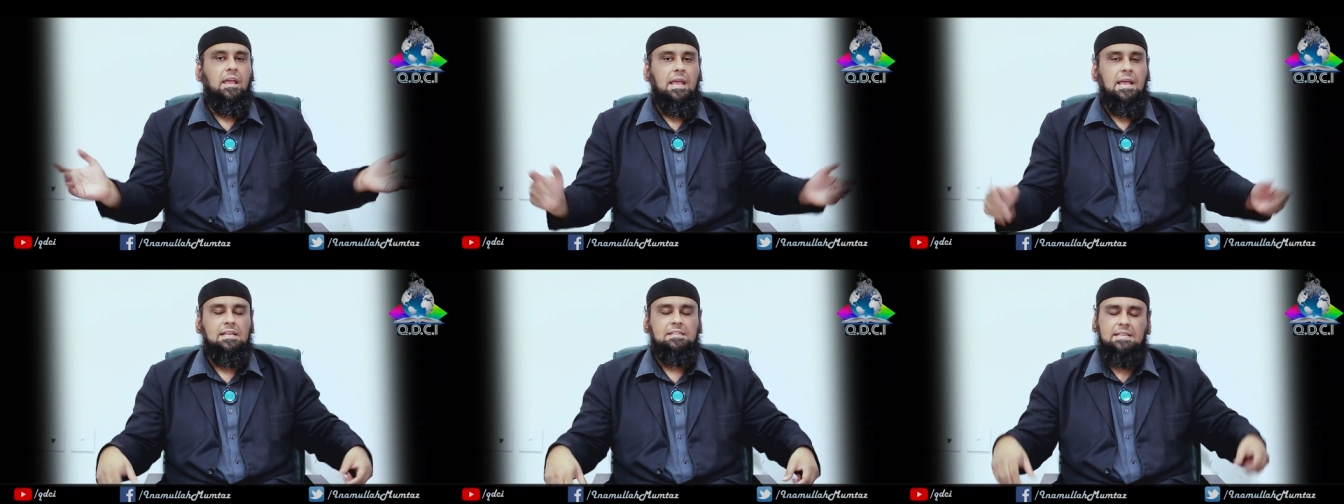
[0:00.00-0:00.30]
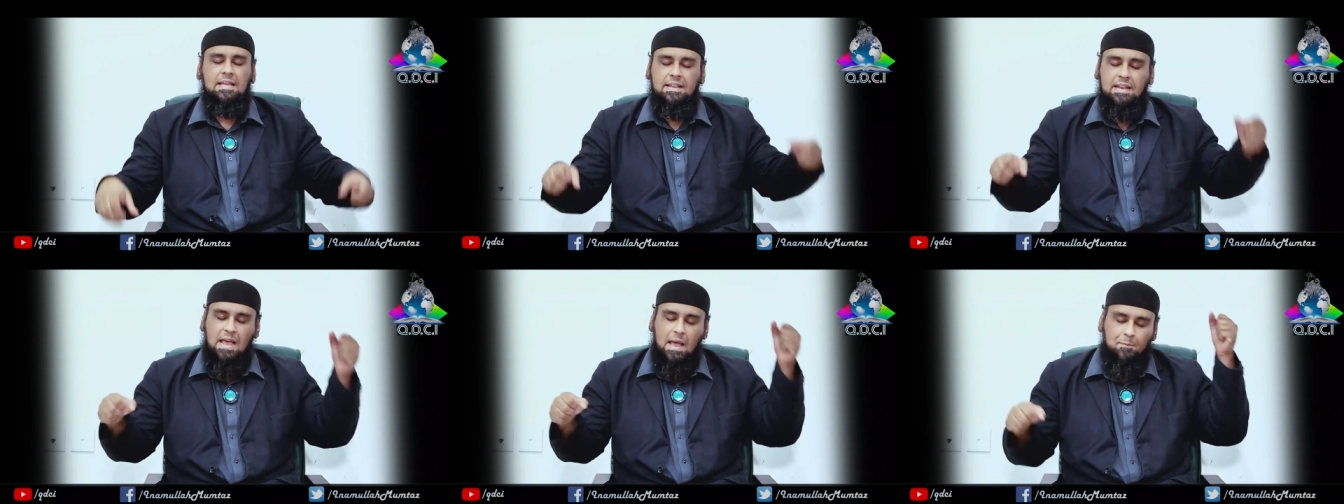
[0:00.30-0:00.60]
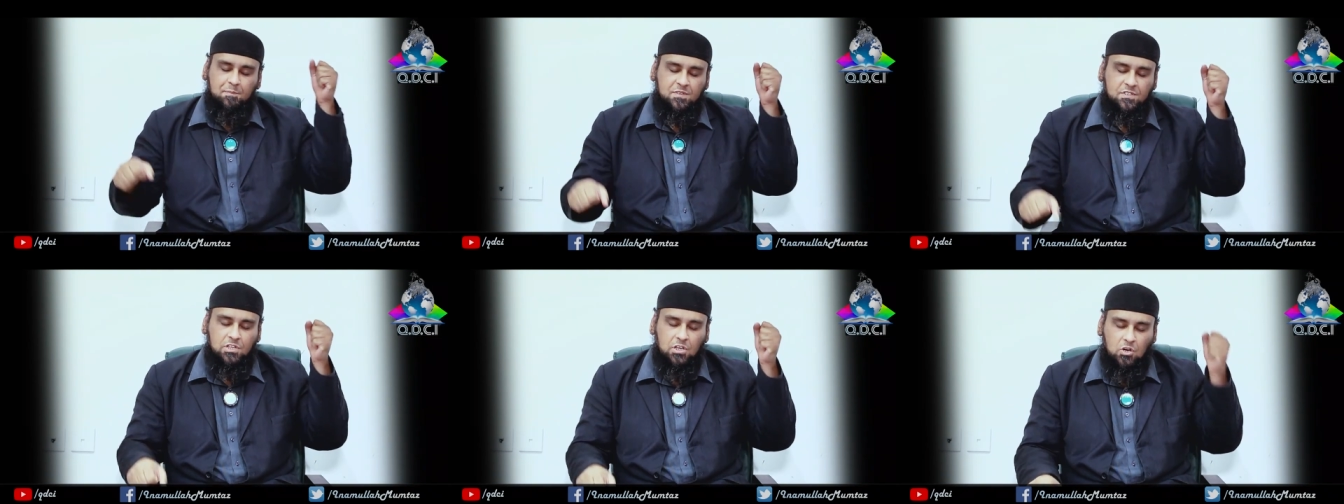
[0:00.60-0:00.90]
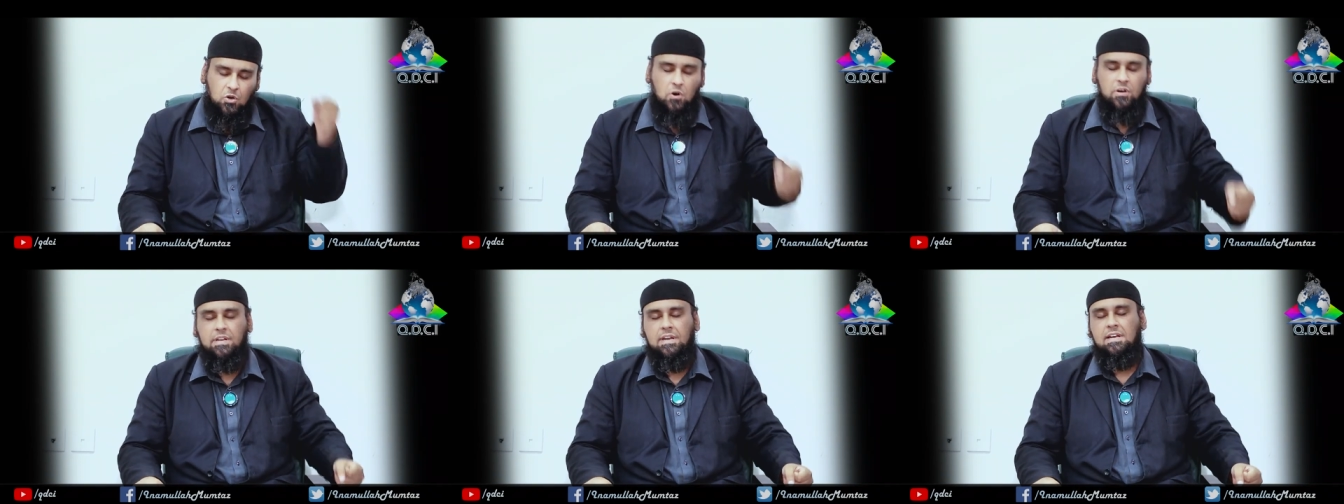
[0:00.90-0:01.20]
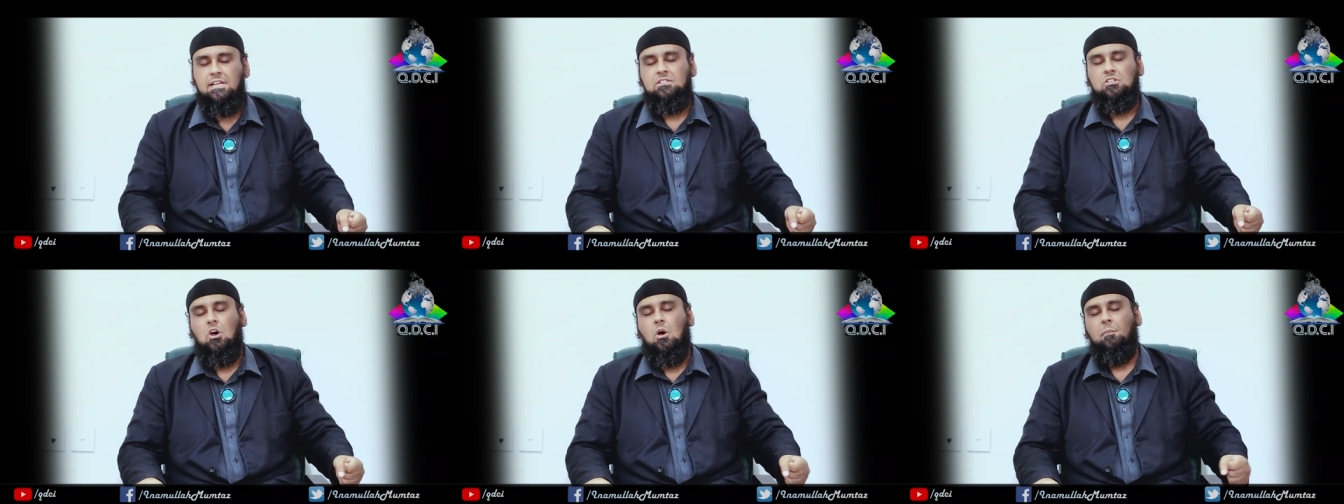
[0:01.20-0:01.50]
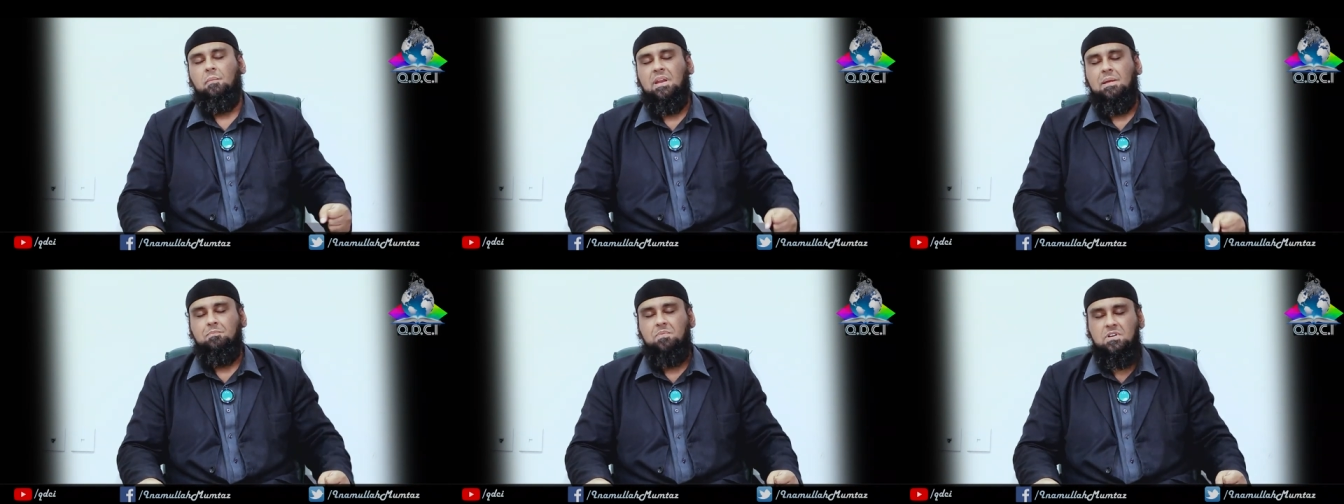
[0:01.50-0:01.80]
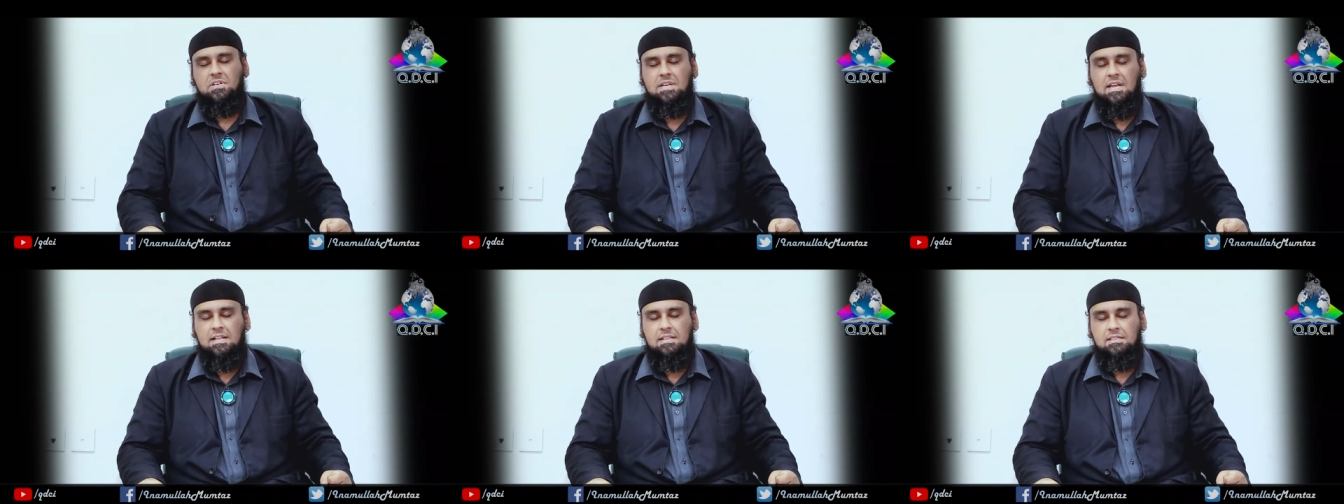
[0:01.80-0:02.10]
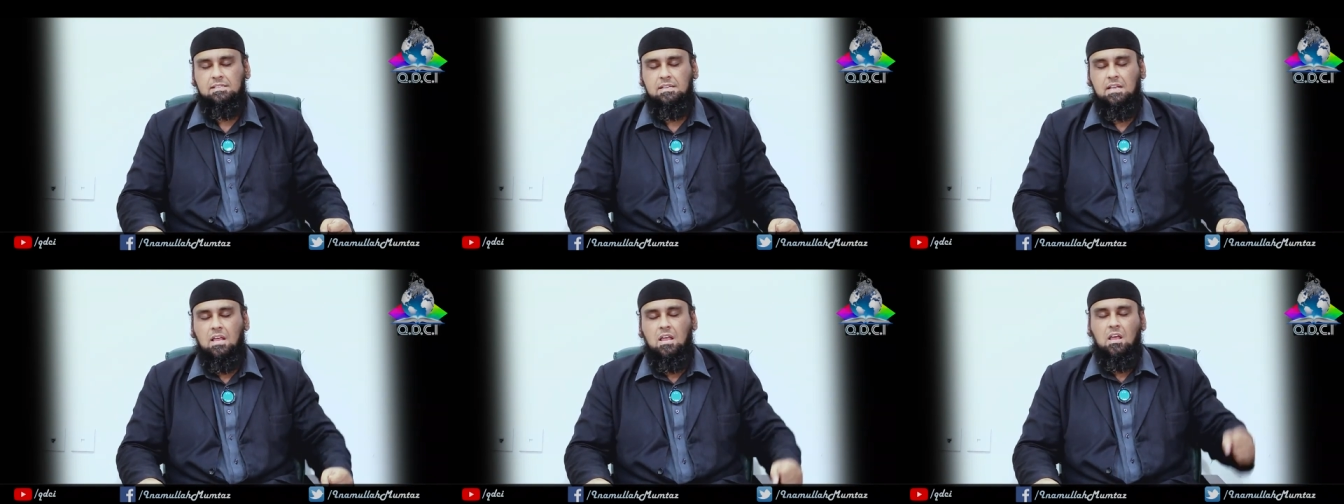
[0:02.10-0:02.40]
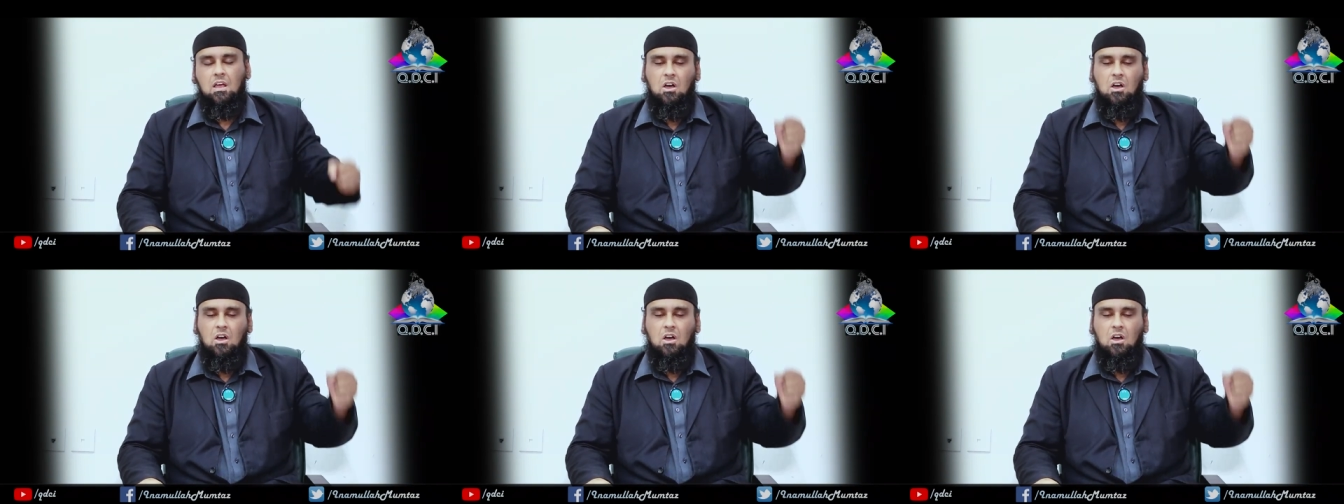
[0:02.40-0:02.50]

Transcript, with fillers: He is in absolute in His omnipotence,